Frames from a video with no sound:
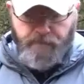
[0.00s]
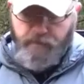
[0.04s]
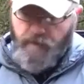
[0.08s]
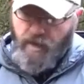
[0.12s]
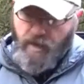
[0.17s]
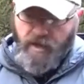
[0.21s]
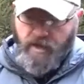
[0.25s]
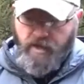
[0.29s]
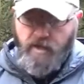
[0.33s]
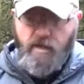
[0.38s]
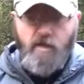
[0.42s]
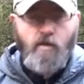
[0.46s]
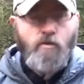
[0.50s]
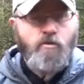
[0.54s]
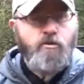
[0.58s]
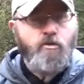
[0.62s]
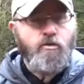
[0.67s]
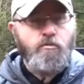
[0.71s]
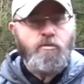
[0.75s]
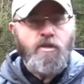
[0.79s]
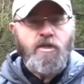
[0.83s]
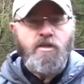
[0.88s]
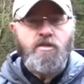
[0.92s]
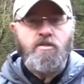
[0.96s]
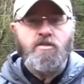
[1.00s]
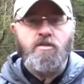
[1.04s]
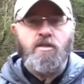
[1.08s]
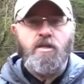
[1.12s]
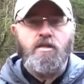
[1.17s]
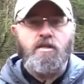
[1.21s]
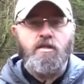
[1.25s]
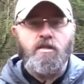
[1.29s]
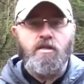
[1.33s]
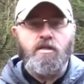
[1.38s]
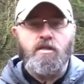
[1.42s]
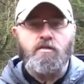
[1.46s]
Again, it also means
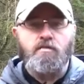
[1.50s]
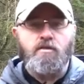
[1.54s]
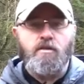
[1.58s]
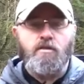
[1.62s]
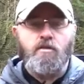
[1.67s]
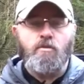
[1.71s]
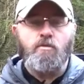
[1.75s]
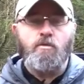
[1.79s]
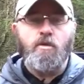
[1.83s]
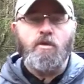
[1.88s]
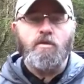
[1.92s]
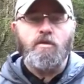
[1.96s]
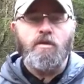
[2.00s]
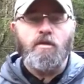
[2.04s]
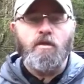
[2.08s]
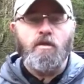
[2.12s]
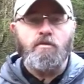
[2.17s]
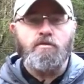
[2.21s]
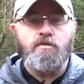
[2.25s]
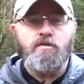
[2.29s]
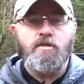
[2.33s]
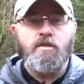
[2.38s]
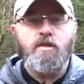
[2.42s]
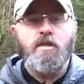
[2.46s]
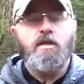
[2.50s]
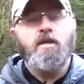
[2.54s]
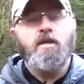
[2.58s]
that if you don't wear any gloves,